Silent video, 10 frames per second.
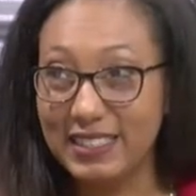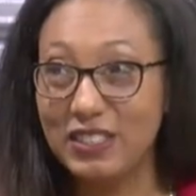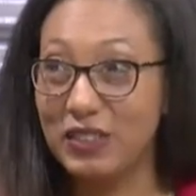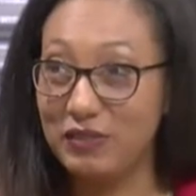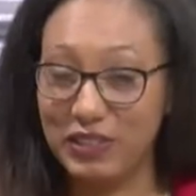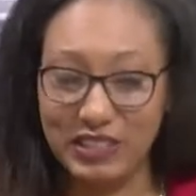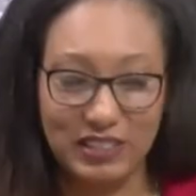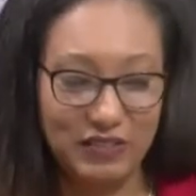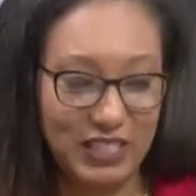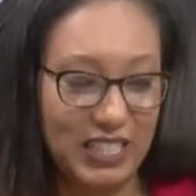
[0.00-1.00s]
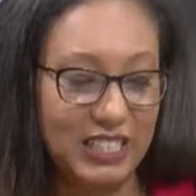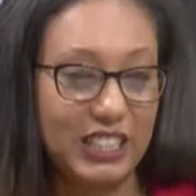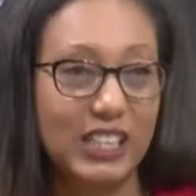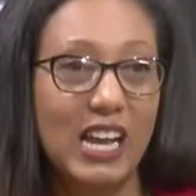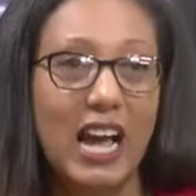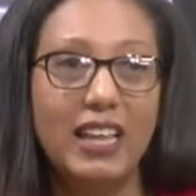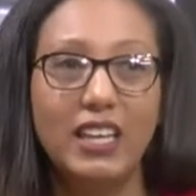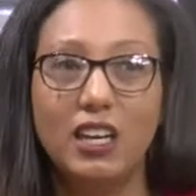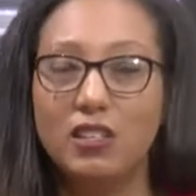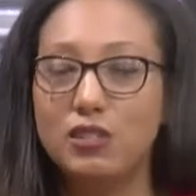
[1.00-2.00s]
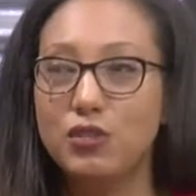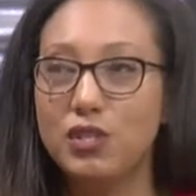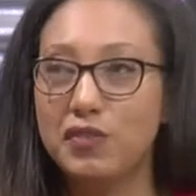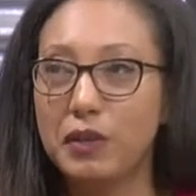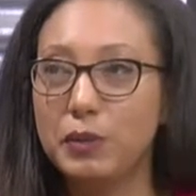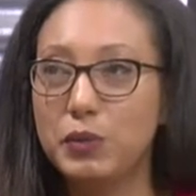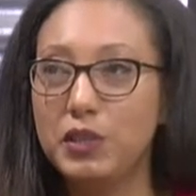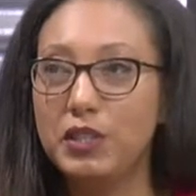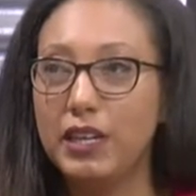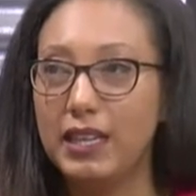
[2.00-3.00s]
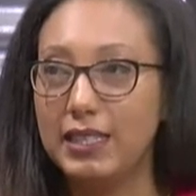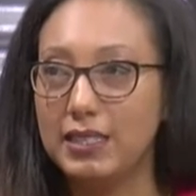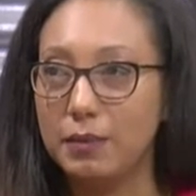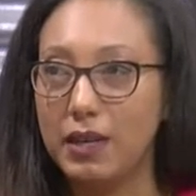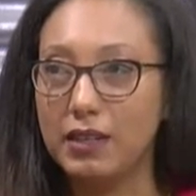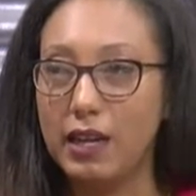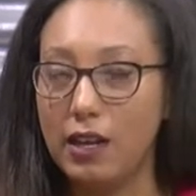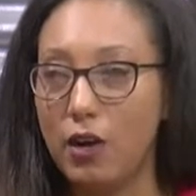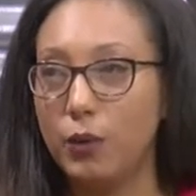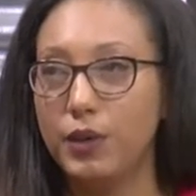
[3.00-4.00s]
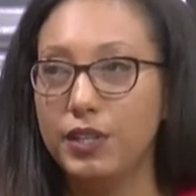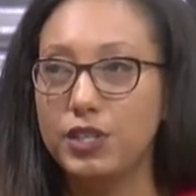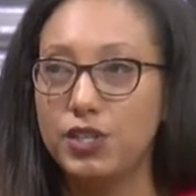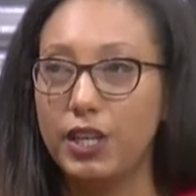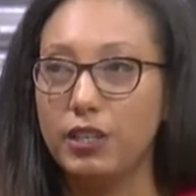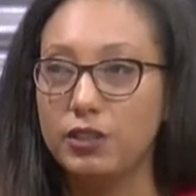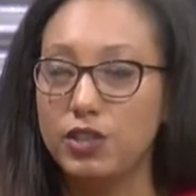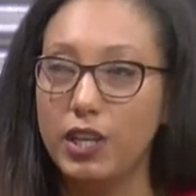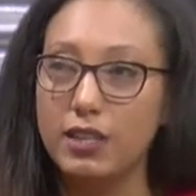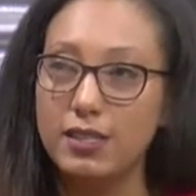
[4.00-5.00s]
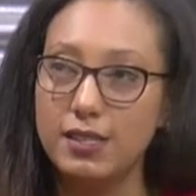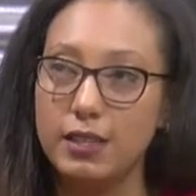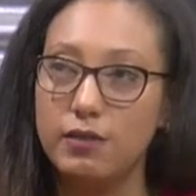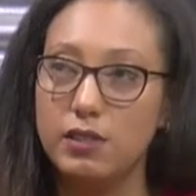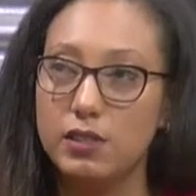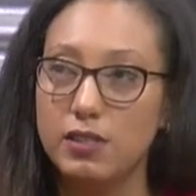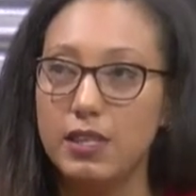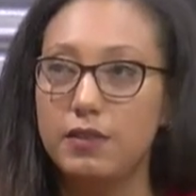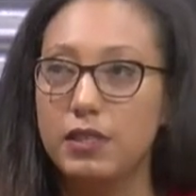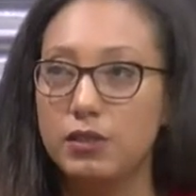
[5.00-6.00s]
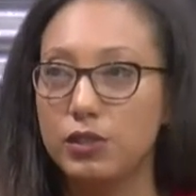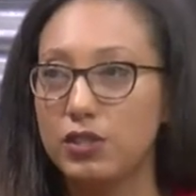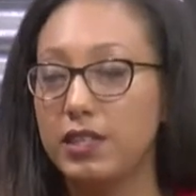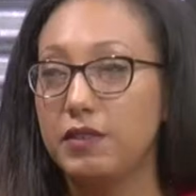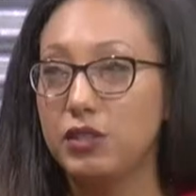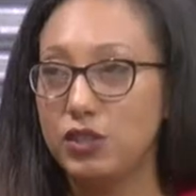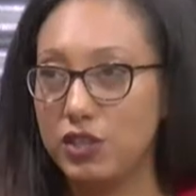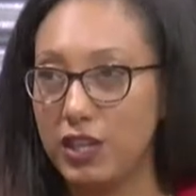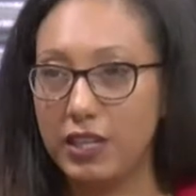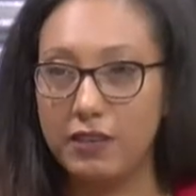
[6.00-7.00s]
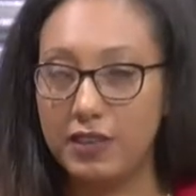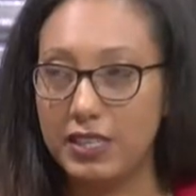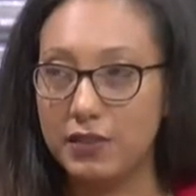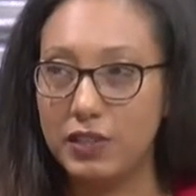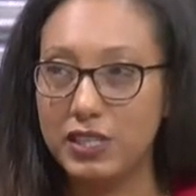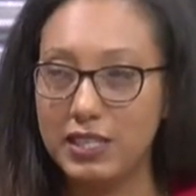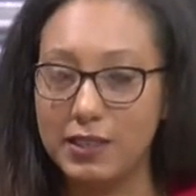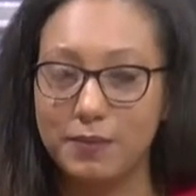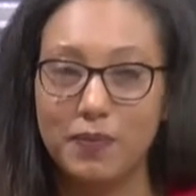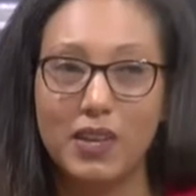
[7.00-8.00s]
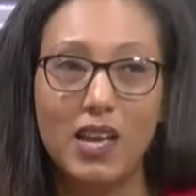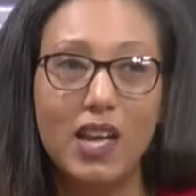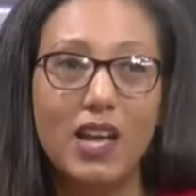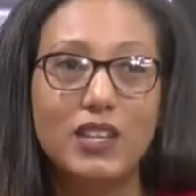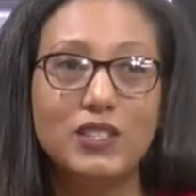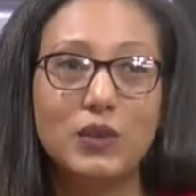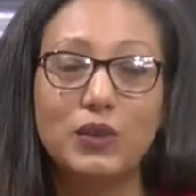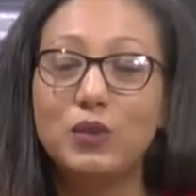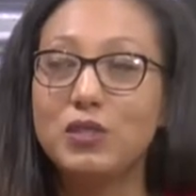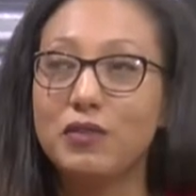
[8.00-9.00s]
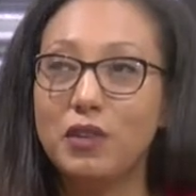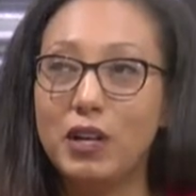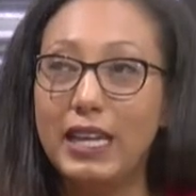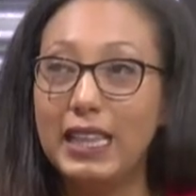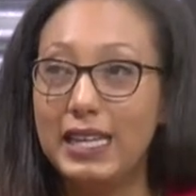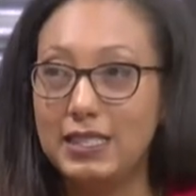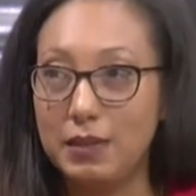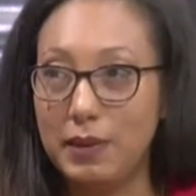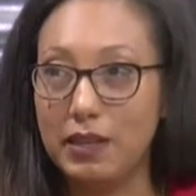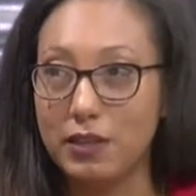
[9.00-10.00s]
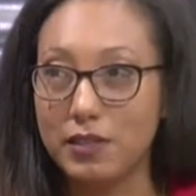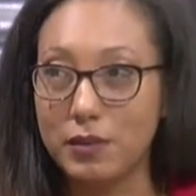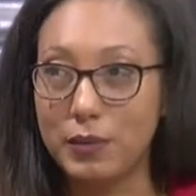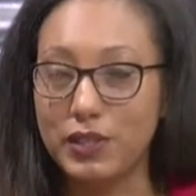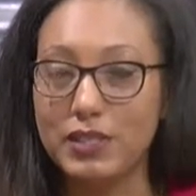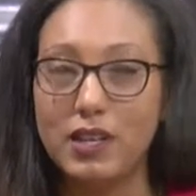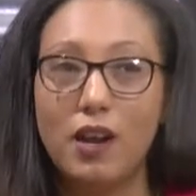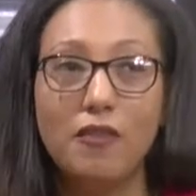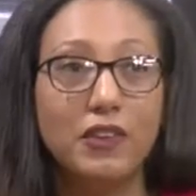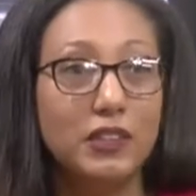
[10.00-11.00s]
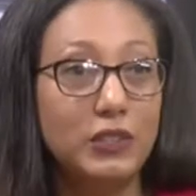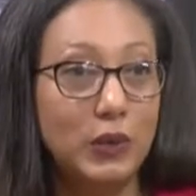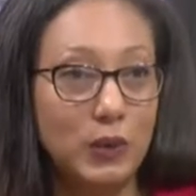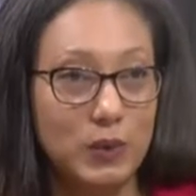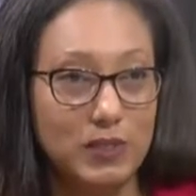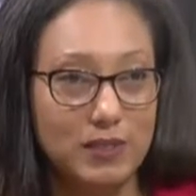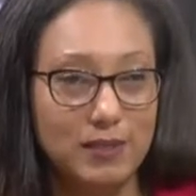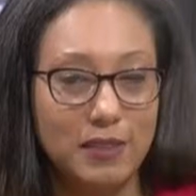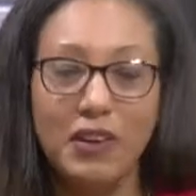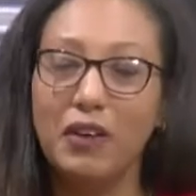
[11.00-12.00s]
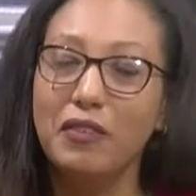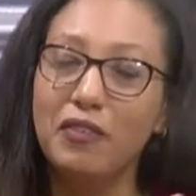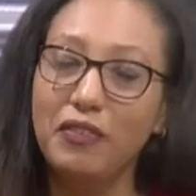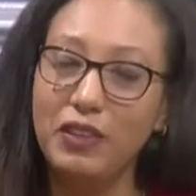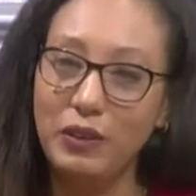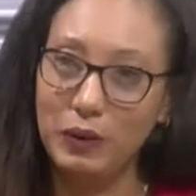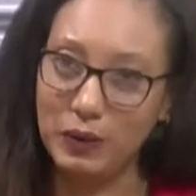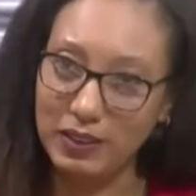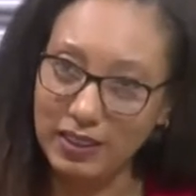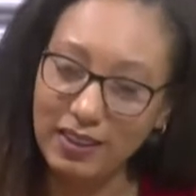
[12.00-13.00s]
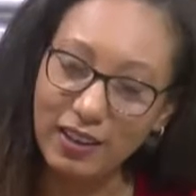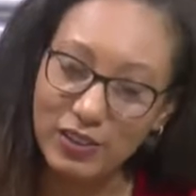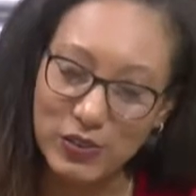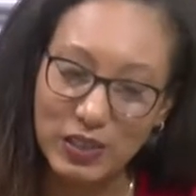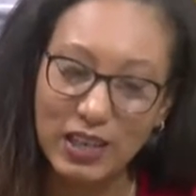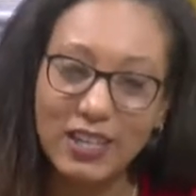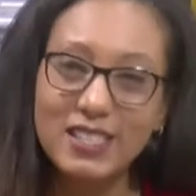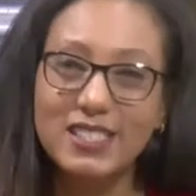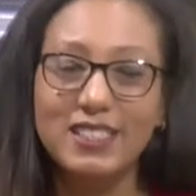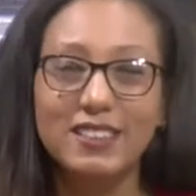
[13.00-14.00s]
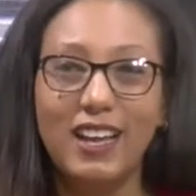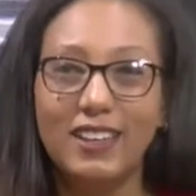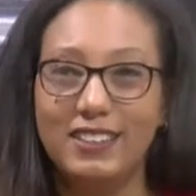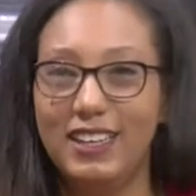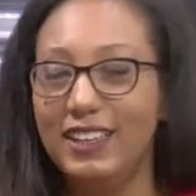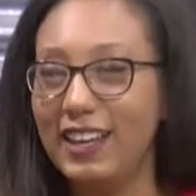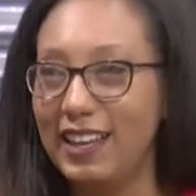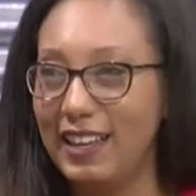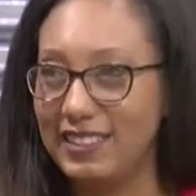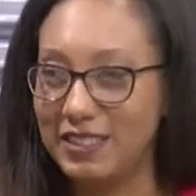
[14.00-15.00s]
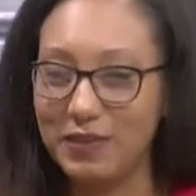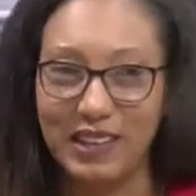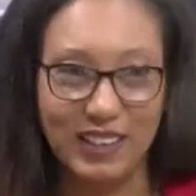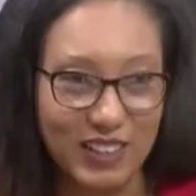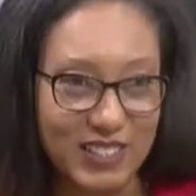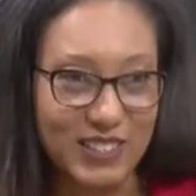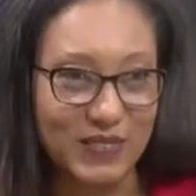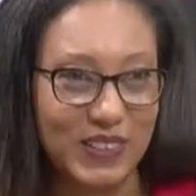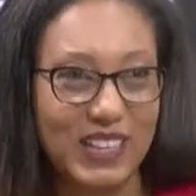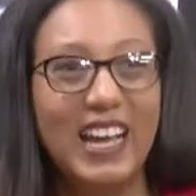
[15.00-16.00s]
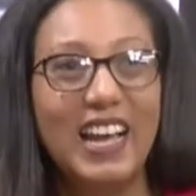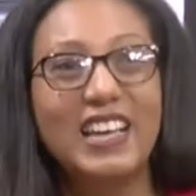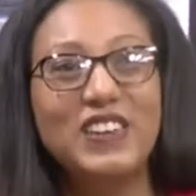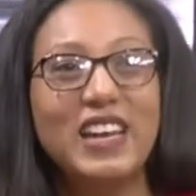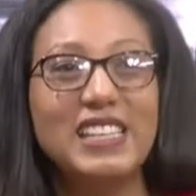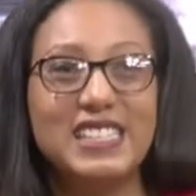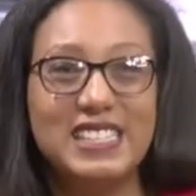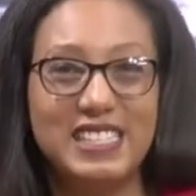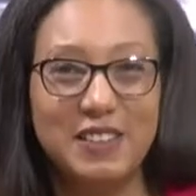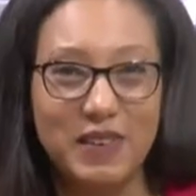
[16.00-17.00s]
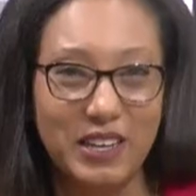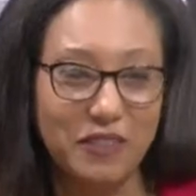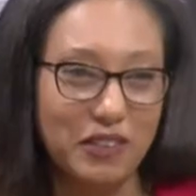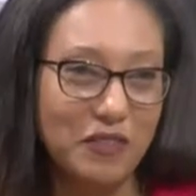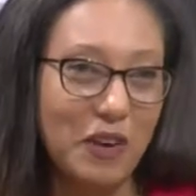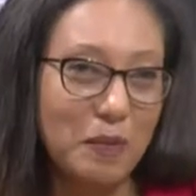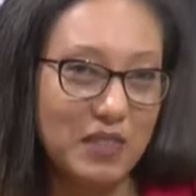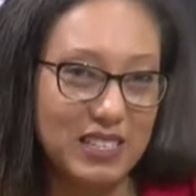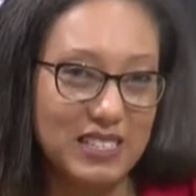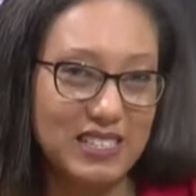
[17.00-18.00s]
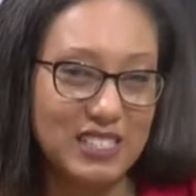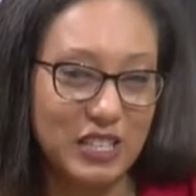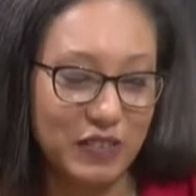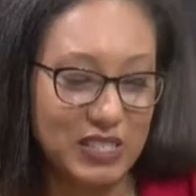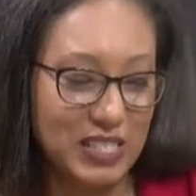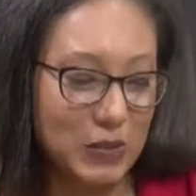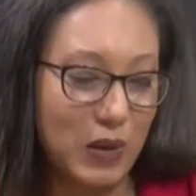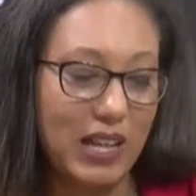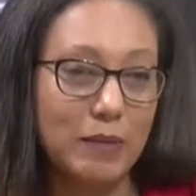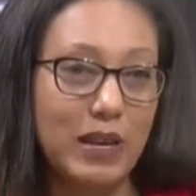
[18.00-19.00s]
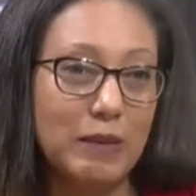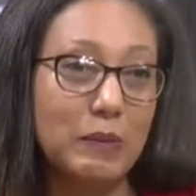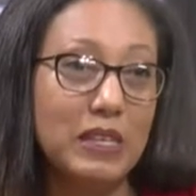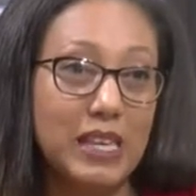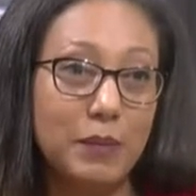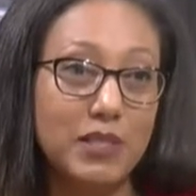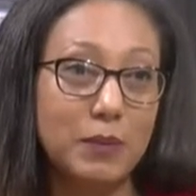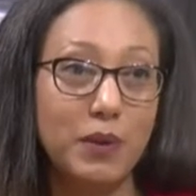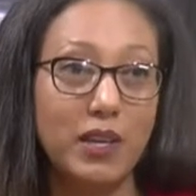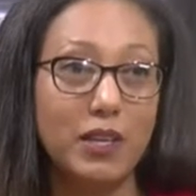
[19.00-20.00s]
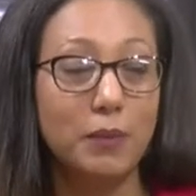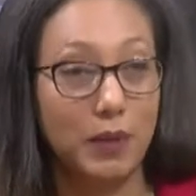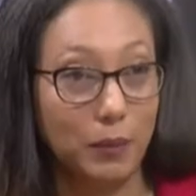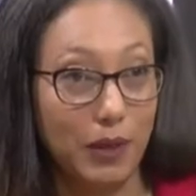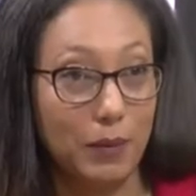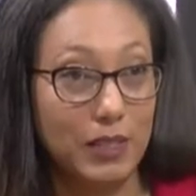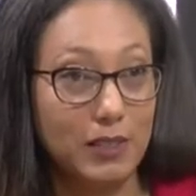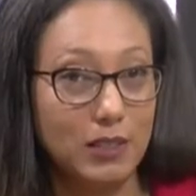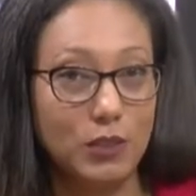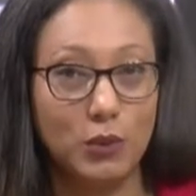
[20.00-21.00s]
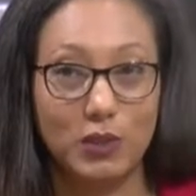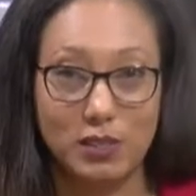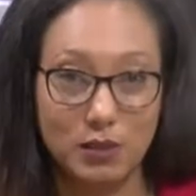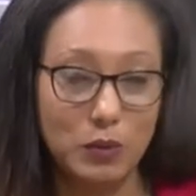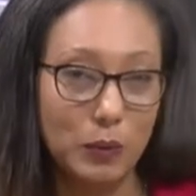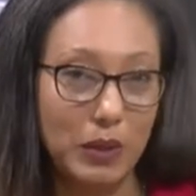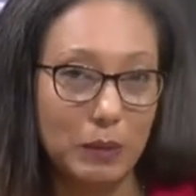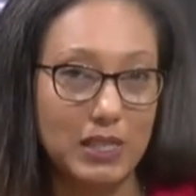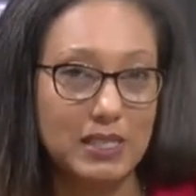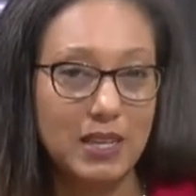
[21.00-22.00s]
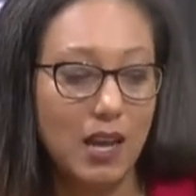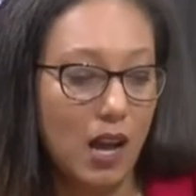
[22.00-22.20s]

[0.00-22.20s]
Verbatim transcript: So it's very convenient there. And they can also transfer between their Atlantic Bank account, whether it's checking to checking, savings to savings, or savings to checking, vice wow. versa. Okay. So those are for our Atlantic Bank customers. For those, the very few in the country that are still not yet an Atlantic Bank customer, you guys can still benefit from this service as well by being able to pay your bill payment, your school payment.